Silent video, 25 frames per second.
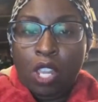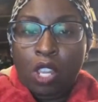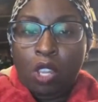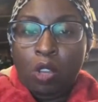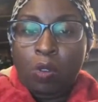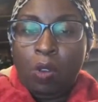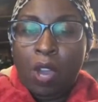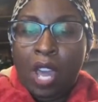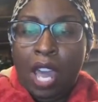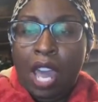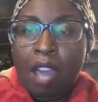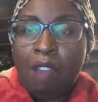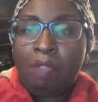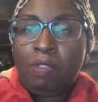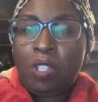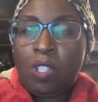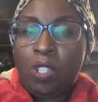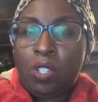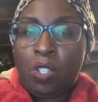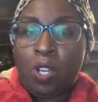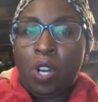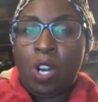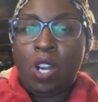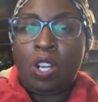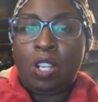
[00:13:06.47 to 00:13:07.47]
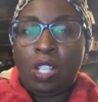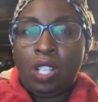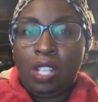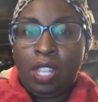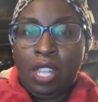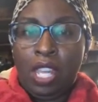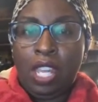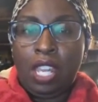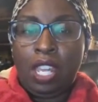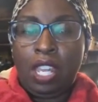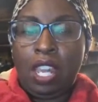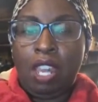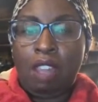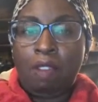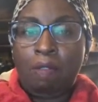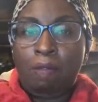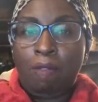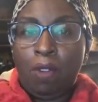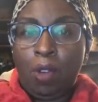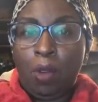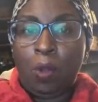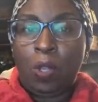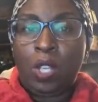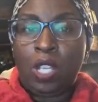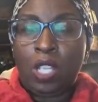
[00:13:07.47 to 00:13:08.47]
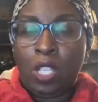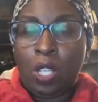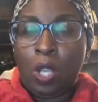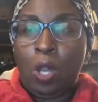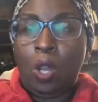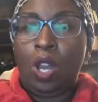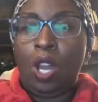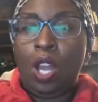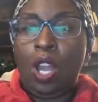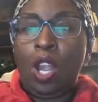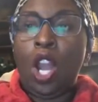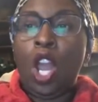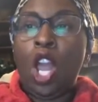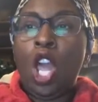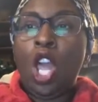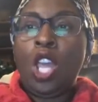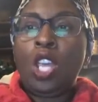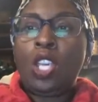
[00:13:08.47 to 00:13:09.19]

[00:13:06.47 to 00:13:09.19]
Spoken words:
You have to start to think and focus on